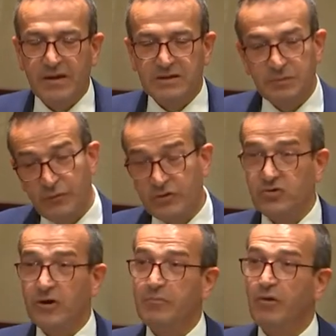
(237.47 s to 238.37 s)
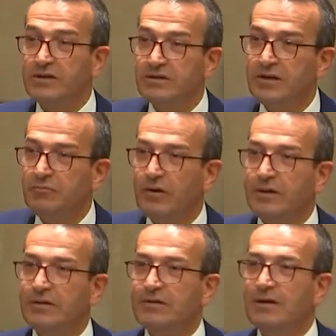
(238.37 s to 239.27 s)
Smithwood's not in my, in
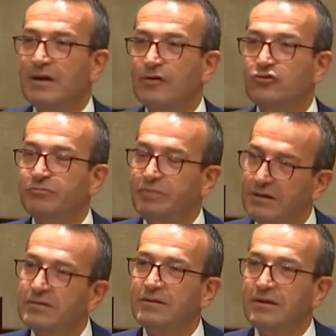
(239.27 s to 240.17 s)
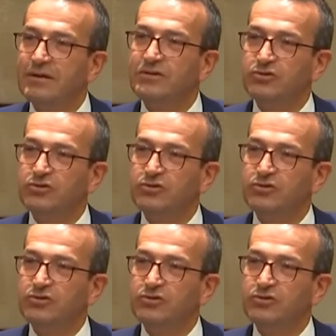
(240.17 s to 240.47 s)
my electorate, but it